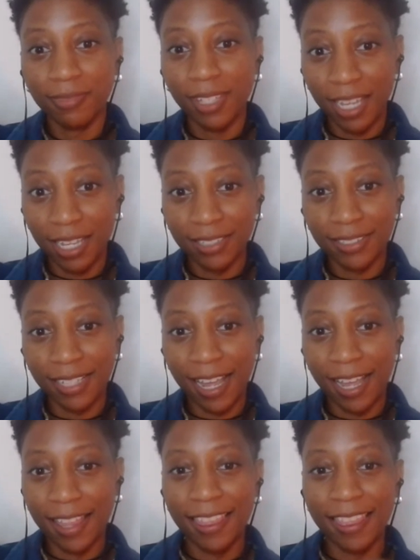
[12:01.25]
that
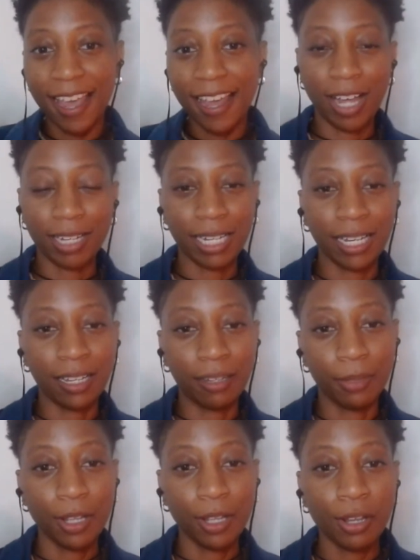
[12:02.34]
is how I came